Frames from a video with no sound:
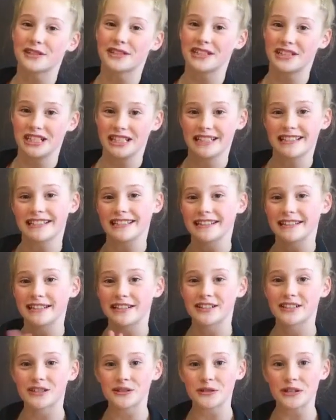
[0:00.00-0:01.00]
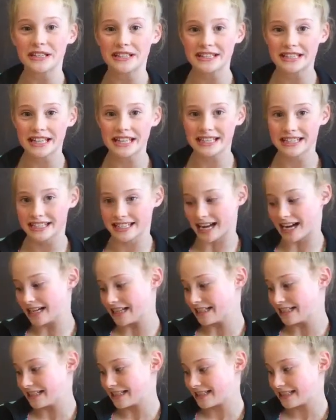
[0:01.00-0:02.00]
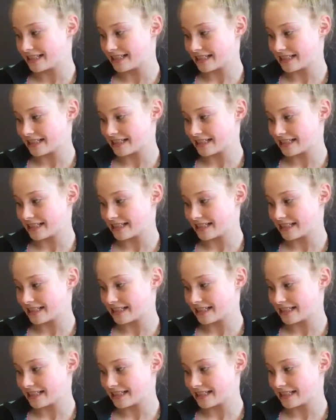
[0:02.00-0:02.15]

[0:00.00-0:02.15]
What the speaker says: suggested. So let's get started.